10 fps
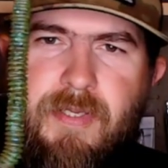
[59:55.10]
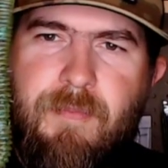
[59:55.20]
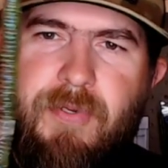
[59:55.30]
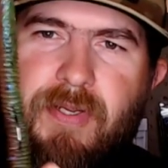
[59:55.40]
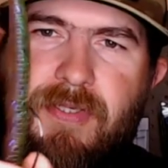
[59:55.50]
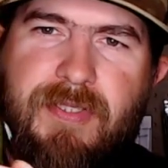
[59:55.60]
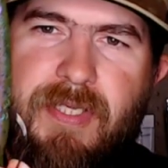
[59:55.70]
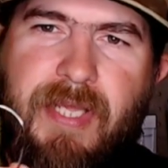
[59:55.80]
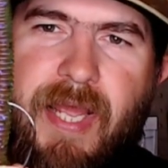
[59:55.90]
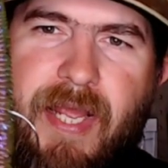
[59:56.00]
because the
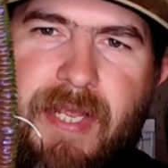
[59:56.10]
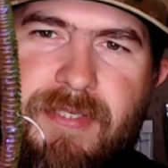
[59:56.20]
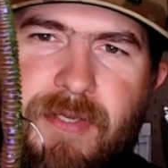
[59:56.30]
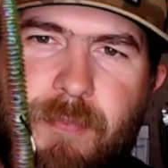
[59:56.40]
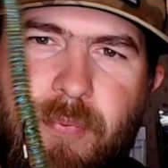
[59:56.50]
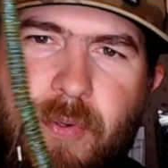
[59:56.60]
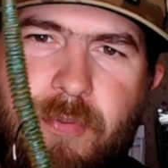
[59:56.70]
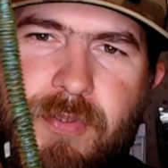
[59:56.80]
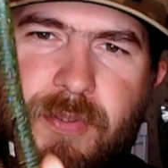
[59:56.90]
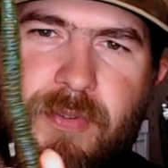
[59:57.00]
guys on Pro
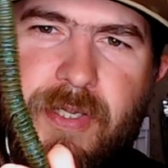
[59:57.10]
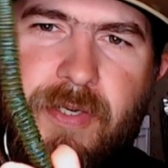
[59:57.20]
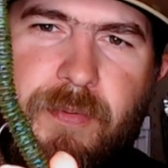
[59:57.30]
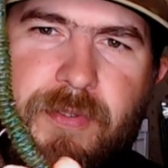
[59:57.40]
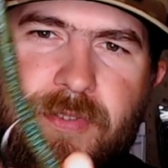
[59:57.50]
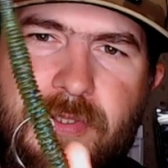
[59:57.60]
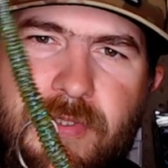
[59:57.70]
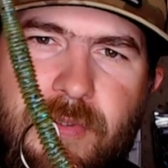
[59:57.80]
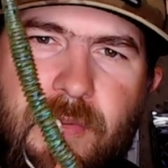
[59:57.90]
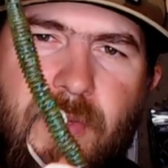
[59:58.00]
Tour that don't use the
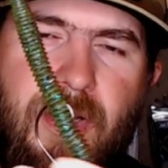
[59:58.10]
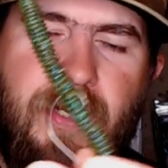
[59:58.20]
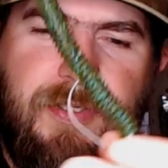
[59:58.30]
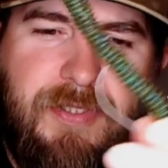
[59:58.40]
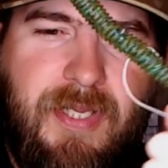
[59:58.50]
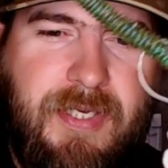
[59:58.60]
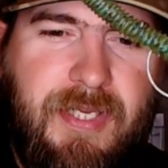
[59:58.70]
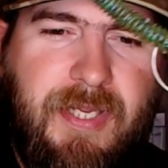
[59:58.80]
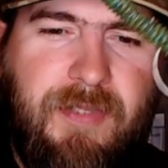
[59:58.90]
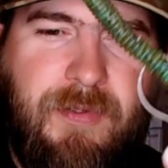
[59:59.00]
screw locks, they
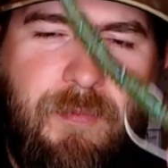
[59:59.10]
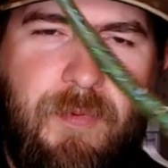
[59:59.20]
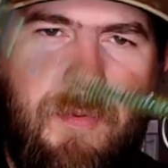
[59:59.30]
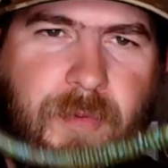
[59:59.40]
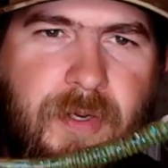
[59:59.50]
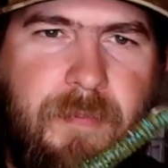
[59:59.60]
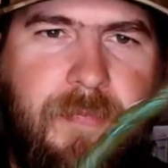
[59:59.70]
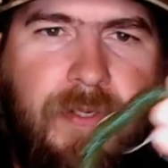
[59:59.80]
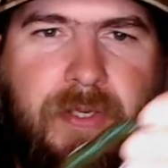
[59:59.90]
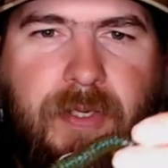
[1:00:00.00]
kink their worm up.
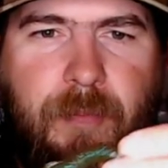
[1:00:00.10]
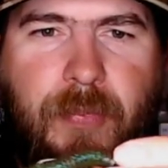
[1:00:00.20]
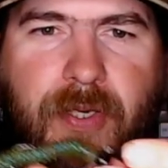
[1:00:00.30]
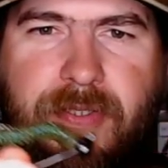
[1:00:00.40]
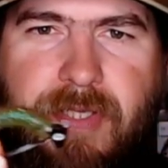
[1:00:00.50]
But uh,